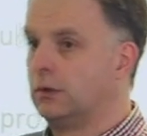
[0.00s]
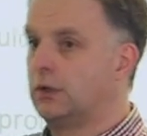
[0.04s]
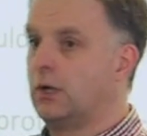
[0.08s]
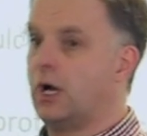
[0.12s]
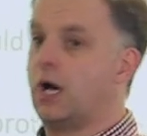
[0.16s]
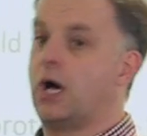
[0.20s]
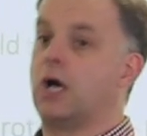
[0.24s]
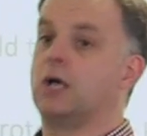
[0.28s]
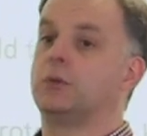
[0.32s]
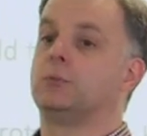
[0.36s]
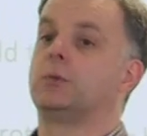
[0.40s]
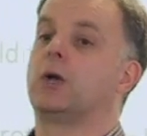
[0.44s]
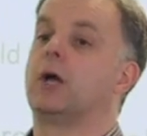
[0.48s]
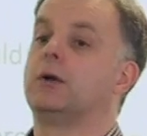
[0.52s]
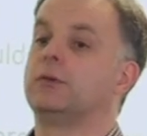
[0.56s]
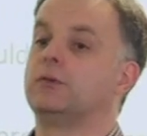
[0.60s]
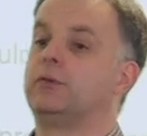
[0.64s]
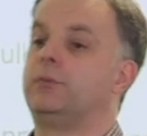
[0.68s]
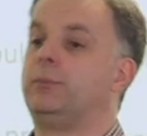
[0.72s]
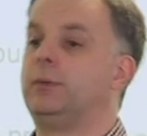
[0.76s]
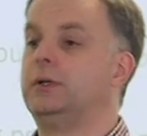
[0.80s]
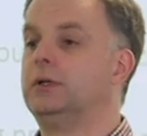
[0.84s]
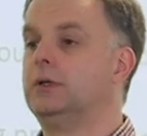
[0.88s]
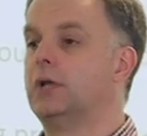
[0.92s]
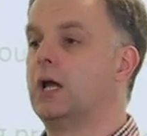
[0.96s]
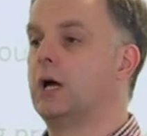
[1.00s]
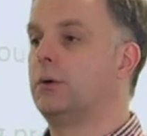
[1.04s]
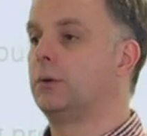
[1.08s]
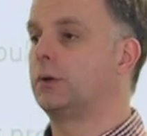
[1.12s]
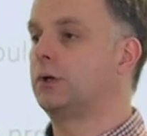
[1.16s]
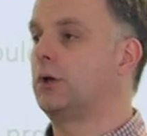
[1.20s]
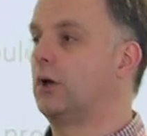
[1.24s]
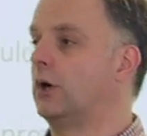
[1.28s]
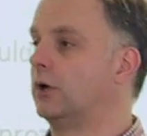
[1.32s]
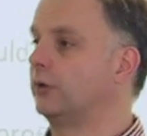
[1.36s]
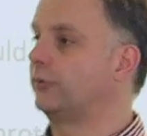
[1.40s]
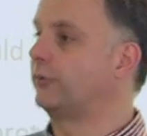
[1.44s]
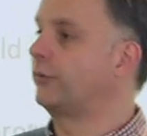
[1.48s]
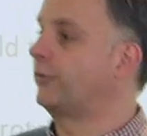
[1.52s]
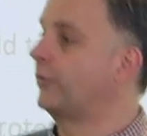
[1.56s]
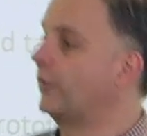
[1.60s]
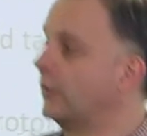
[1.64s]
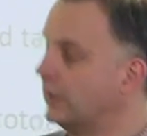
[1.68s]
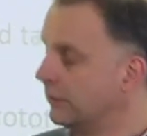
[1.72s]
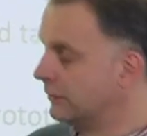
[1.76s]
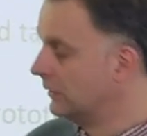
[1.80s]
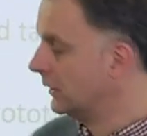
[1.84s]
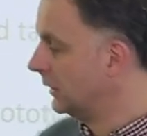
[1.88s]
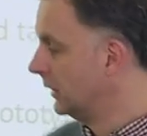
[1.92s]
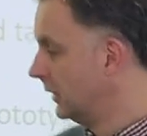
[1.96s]
I'm going to be lower cost
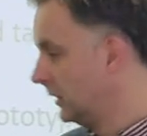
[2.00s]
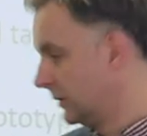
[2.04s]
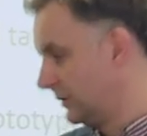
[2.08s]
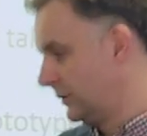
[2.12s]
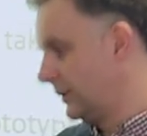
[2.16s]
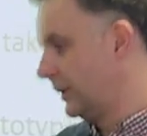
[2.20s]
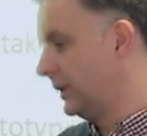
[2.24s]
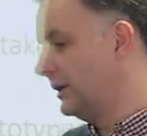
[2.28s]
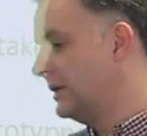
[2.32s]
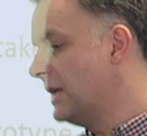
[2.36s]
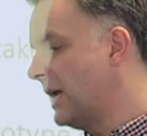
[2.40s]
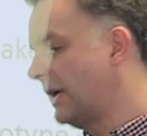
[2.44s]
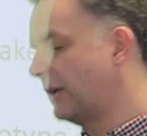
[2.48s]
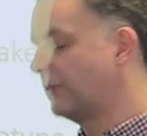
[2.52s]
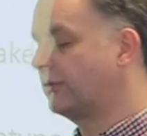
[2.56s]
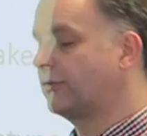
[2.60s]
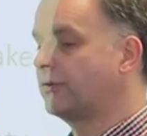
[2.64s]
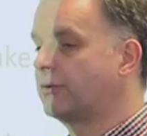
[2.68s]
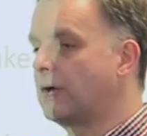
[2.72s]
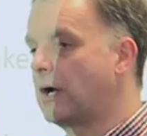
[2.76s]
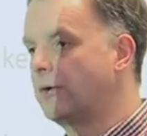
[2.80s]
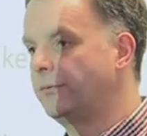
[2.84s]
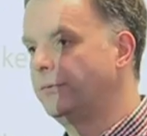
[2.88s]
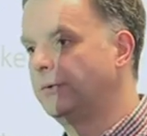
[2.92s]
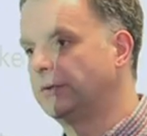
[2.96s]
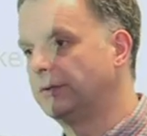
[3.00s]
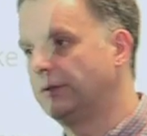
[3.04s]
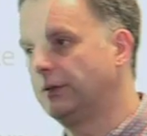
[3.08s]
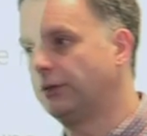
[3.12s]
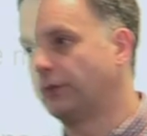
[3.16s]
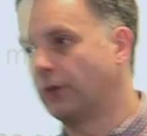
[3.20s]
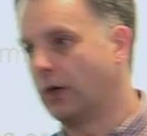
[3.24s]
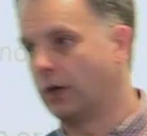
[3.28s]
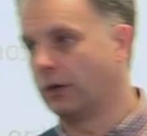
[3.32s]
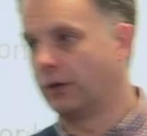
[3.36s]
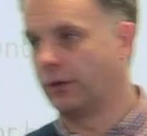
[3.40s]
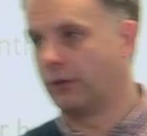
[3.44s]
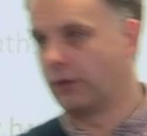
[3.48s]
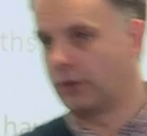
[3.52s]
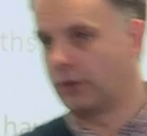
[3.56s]
than the next graphic designer